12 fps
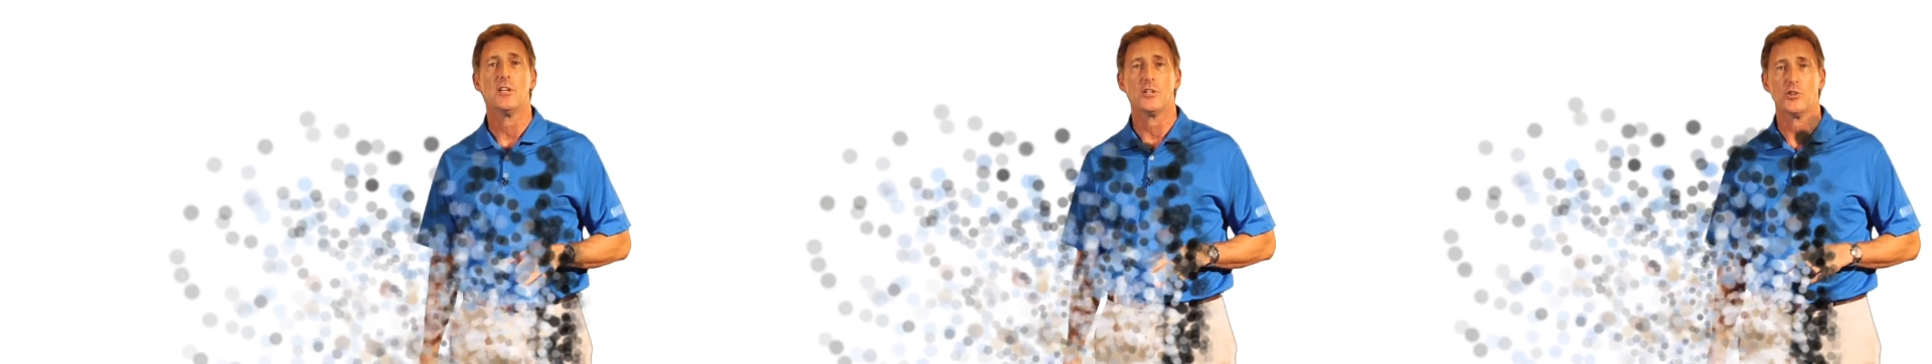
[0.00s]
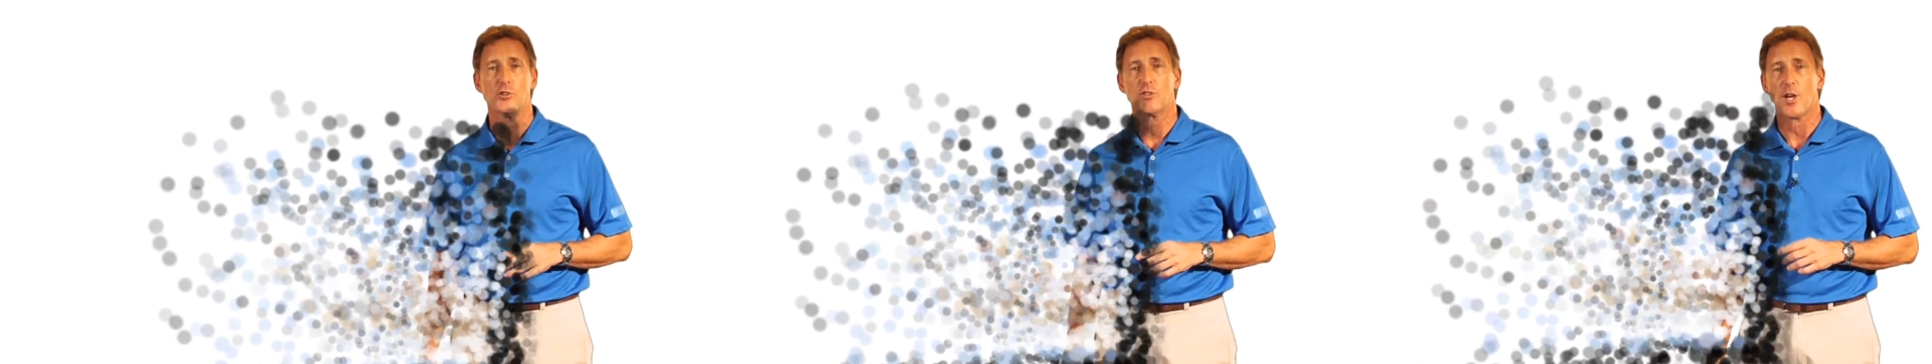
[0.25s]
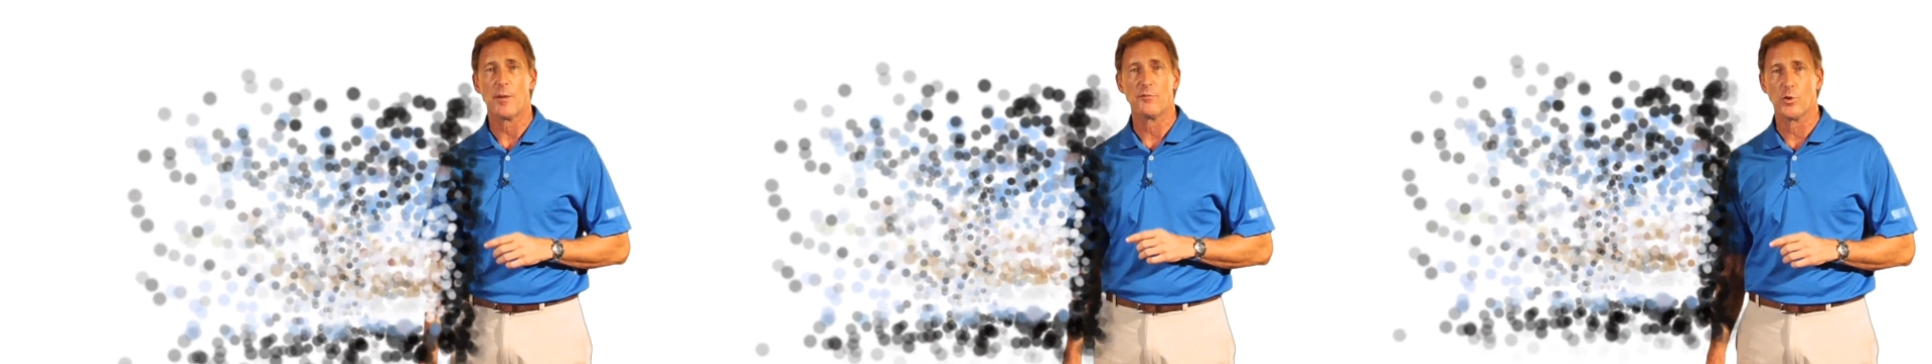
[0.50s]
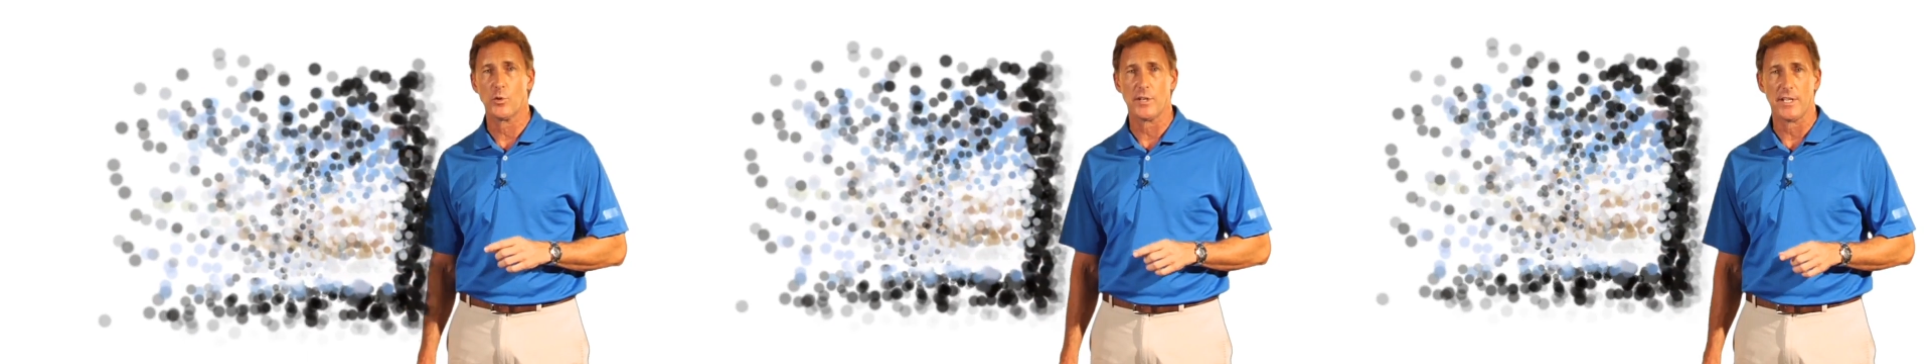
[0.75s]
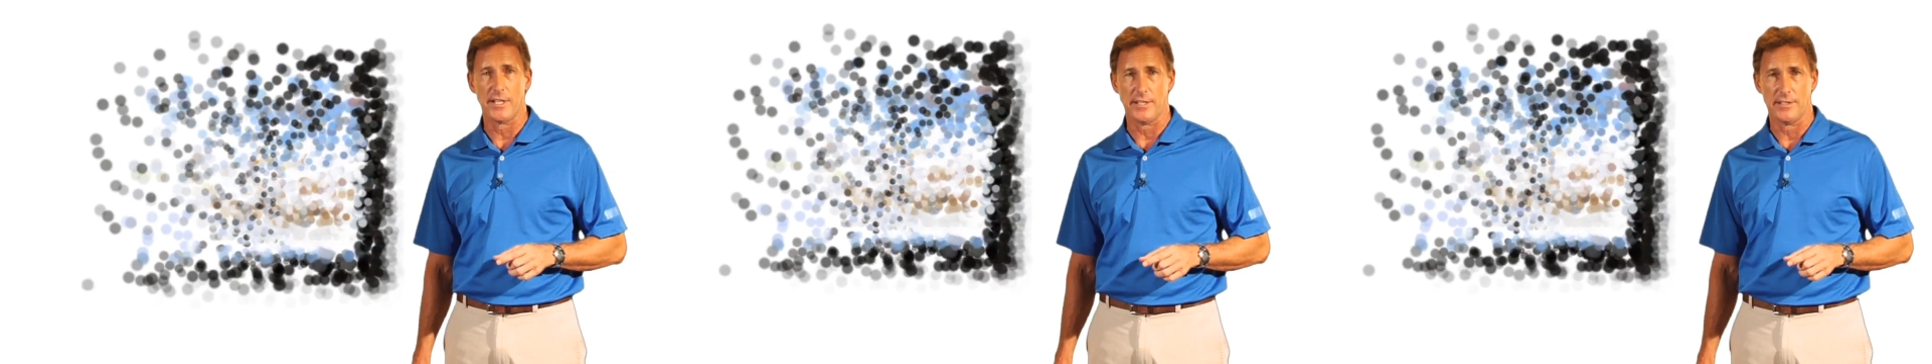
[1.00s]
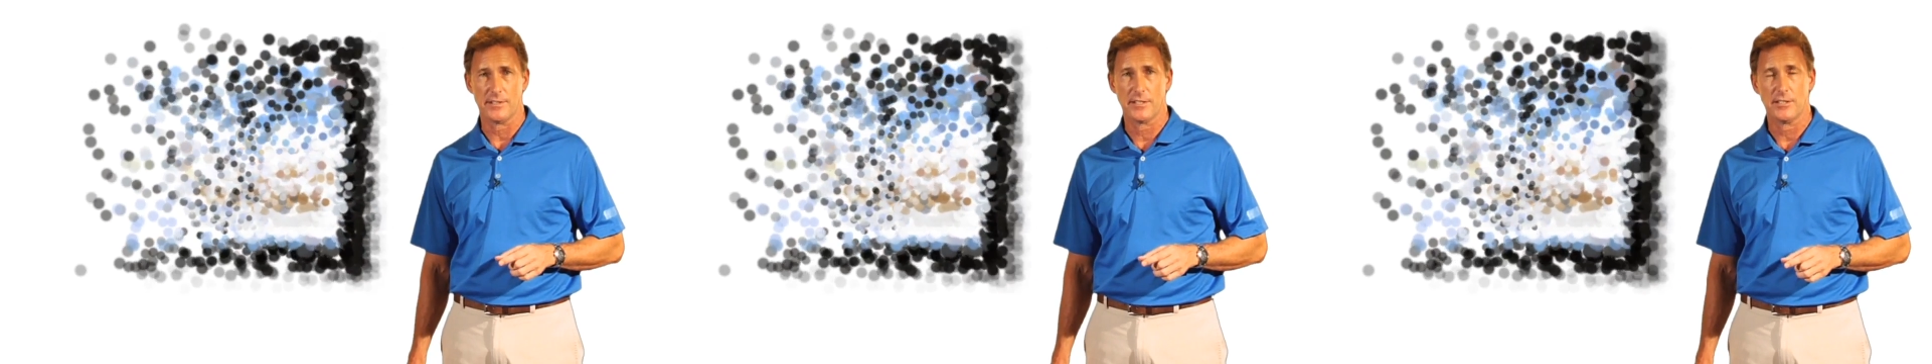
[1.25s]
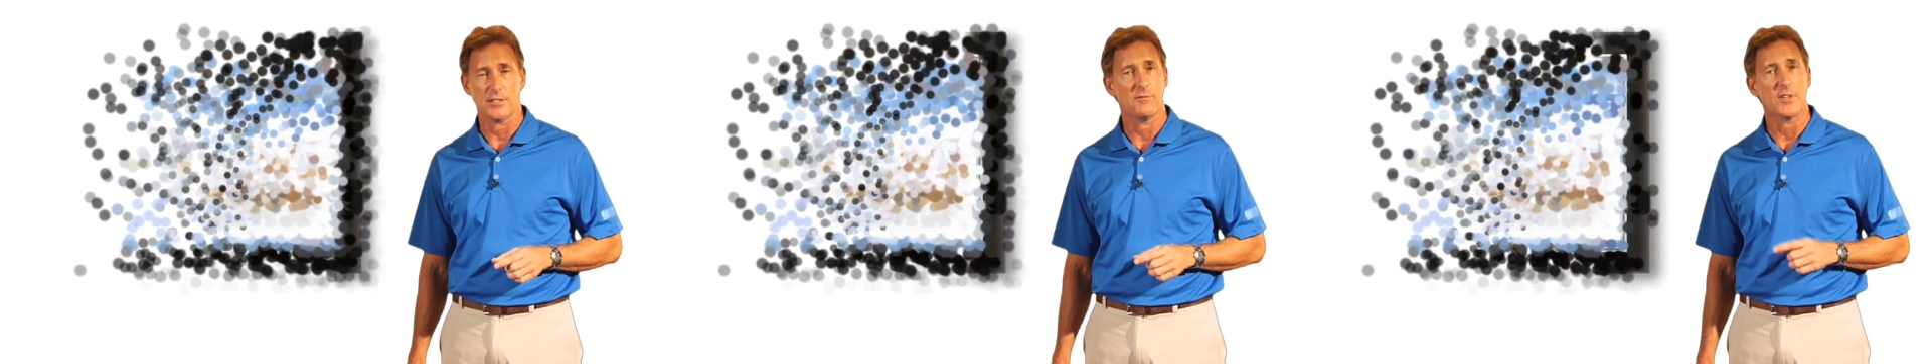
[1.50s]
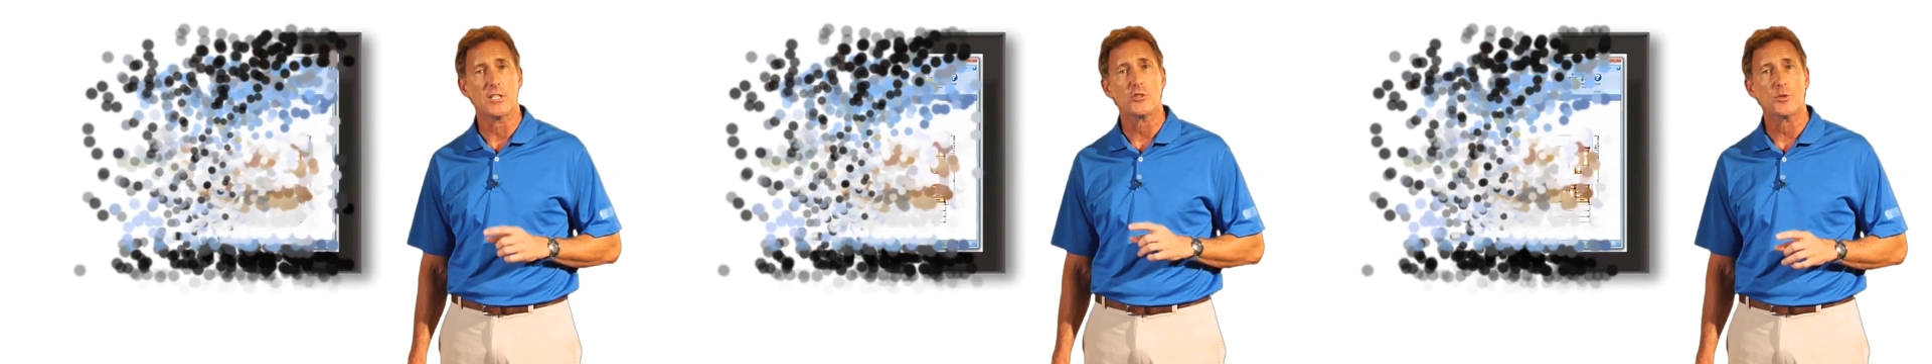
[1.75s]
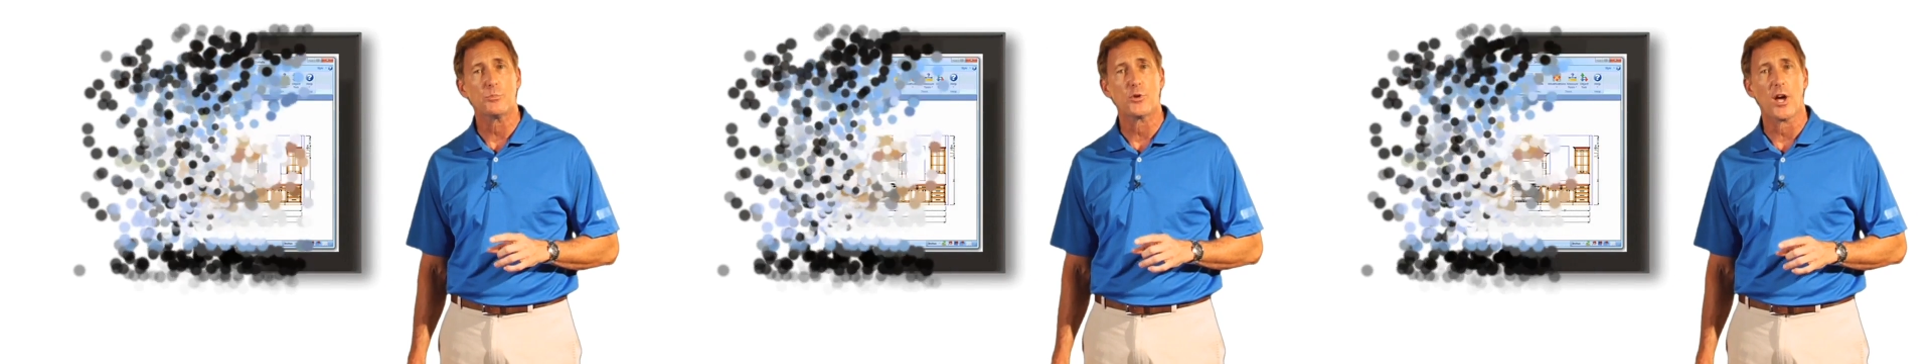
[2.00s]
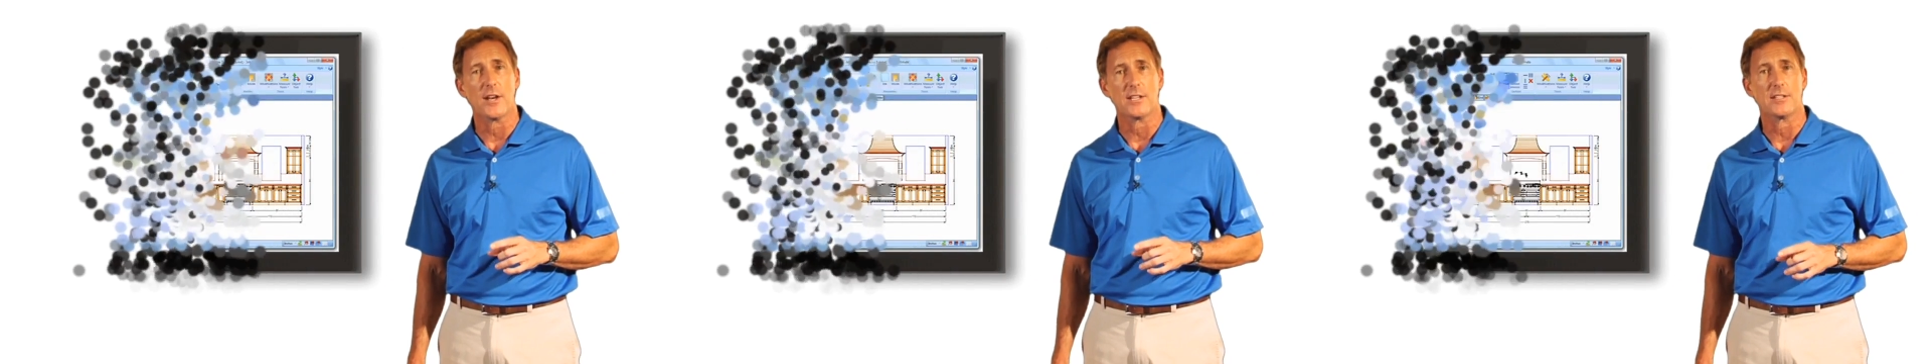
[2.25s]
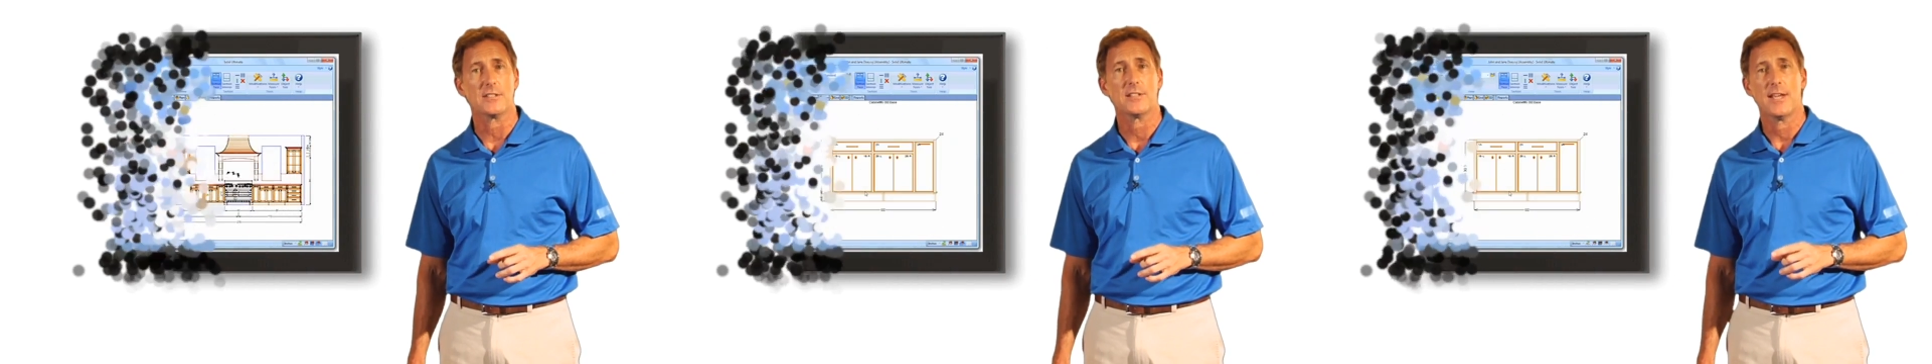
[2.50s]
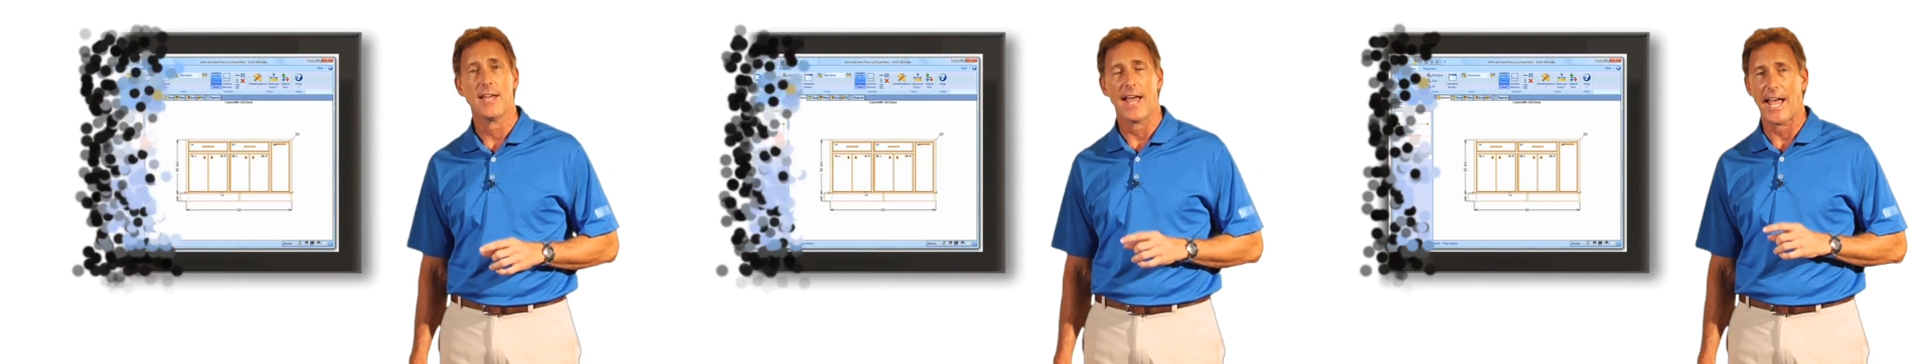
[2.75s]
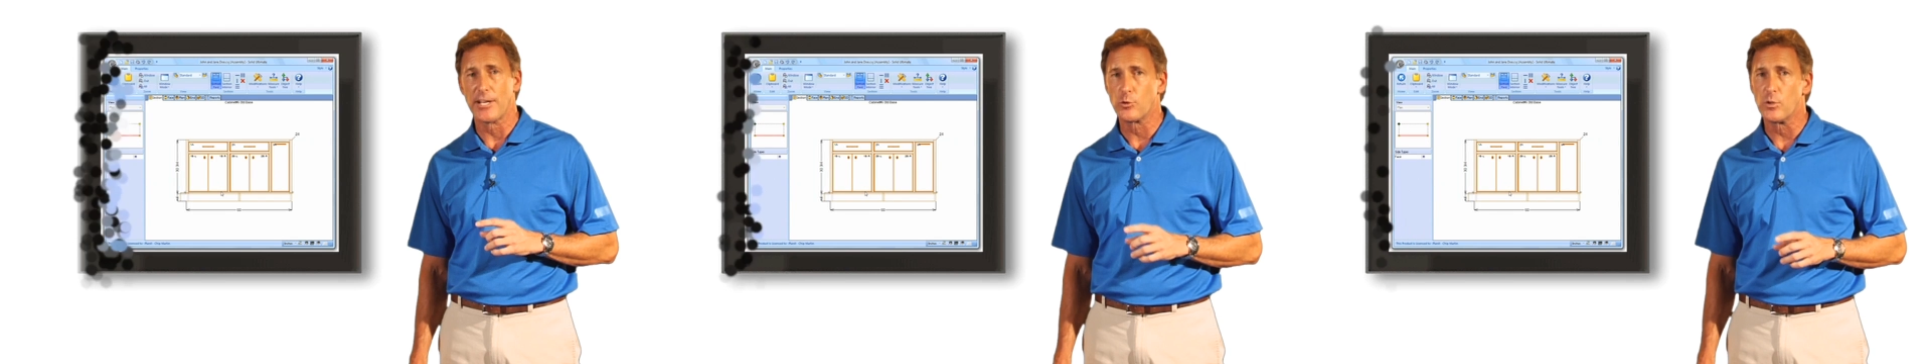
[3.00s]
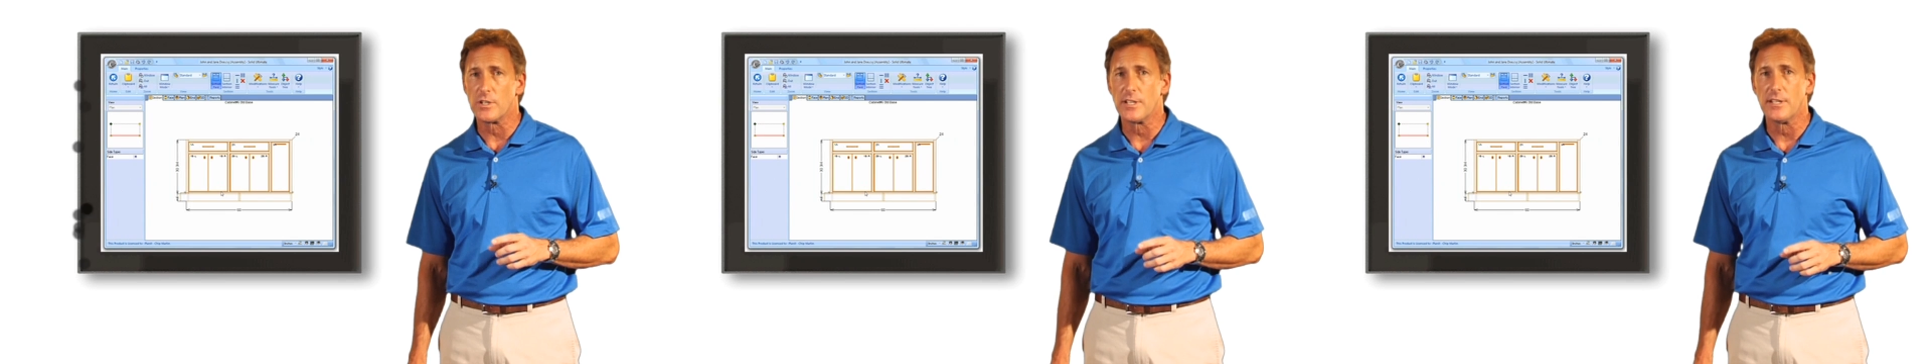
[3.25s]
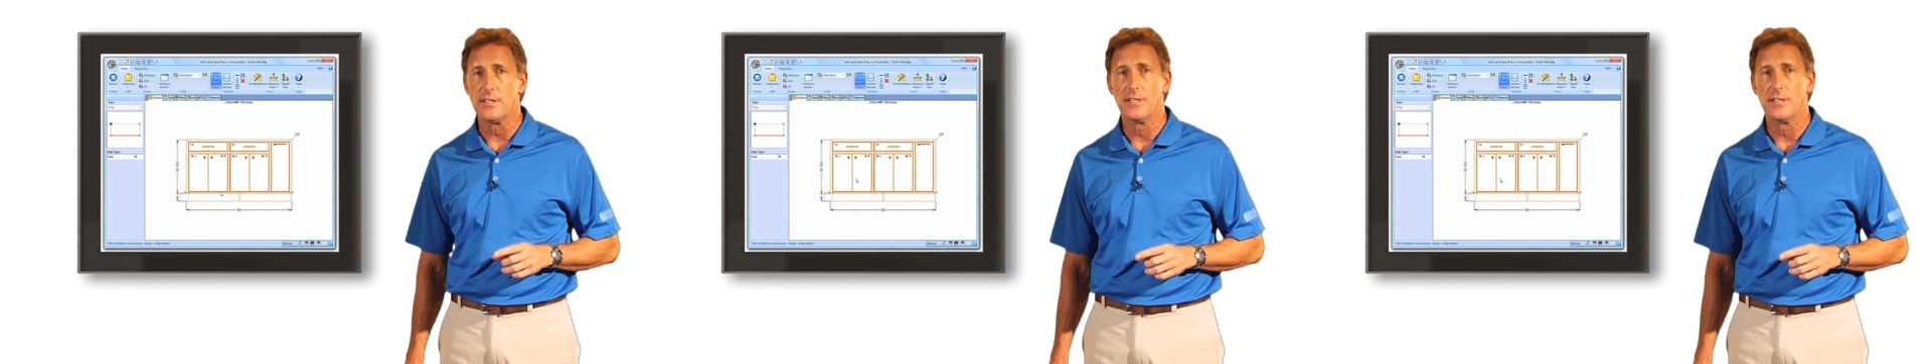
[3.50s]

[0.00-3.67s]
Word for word: your shop floor needs to finish your product accurately,